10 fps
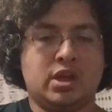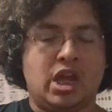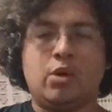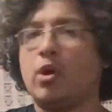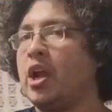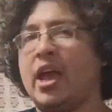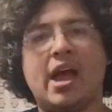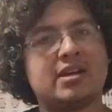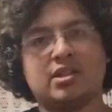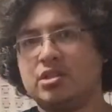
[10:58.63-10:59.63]
And where he
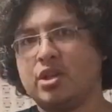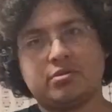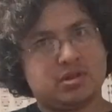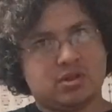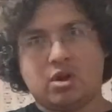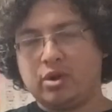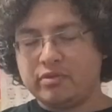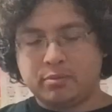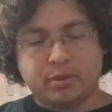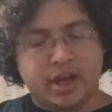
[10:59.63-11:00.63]
accents those is all
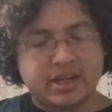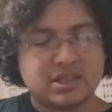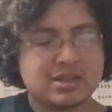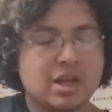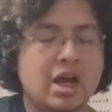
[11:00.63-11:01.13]
over the place.